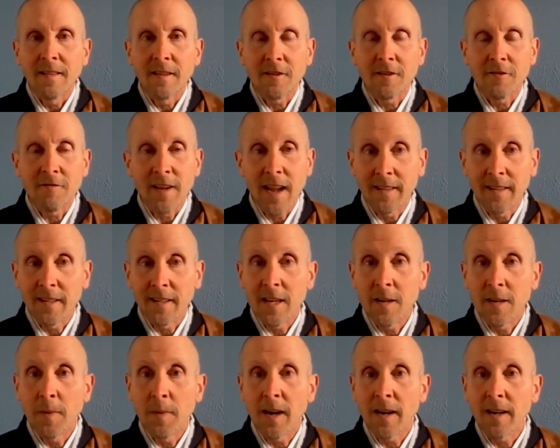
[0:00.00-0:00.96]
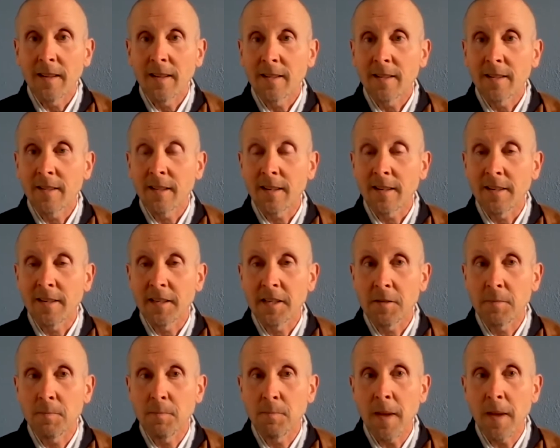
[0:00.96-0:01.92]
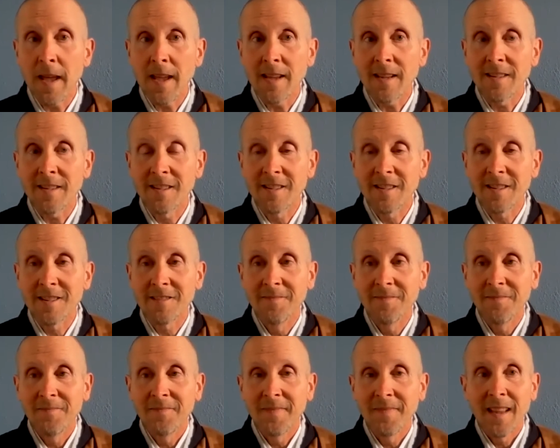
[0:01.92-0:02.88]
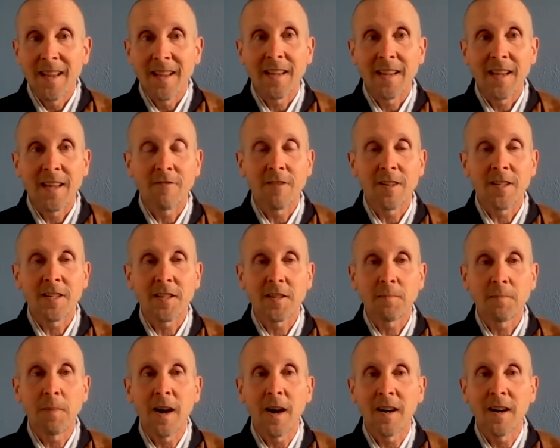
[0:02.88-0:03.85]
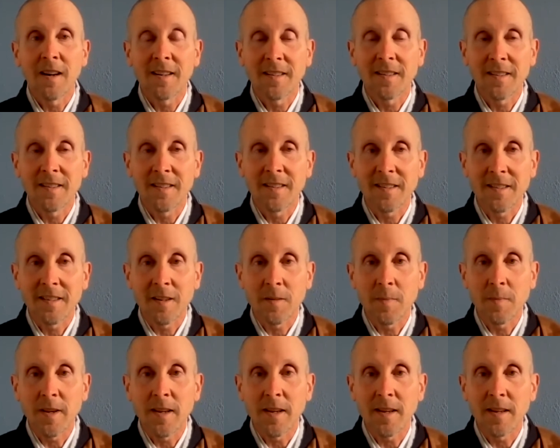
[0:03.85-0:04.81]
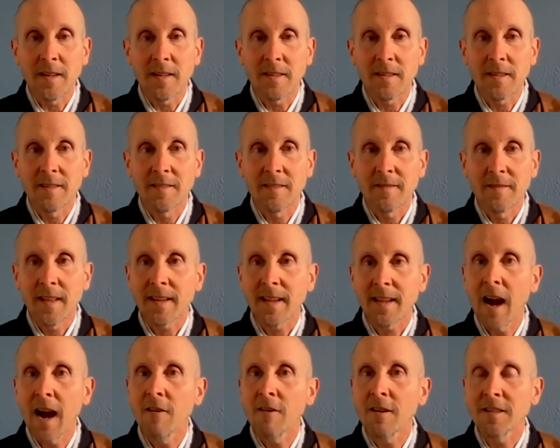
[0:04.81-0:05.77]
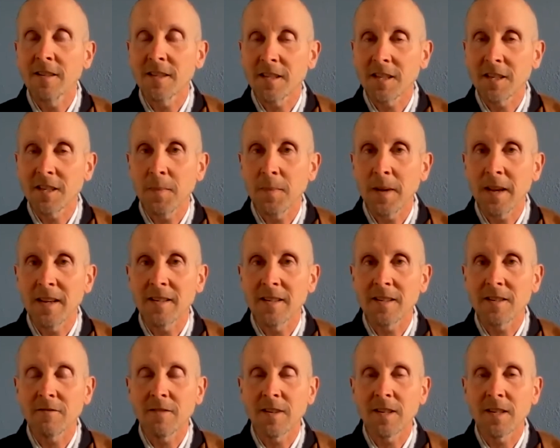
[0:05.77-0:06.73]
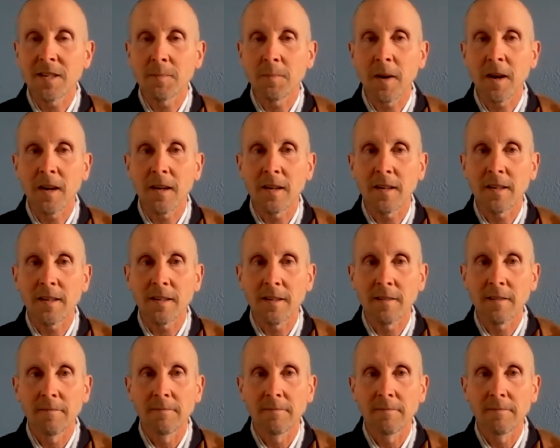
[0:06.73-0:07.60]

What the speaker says: this reality body that's like space can respond to beings? Like, how can space respond?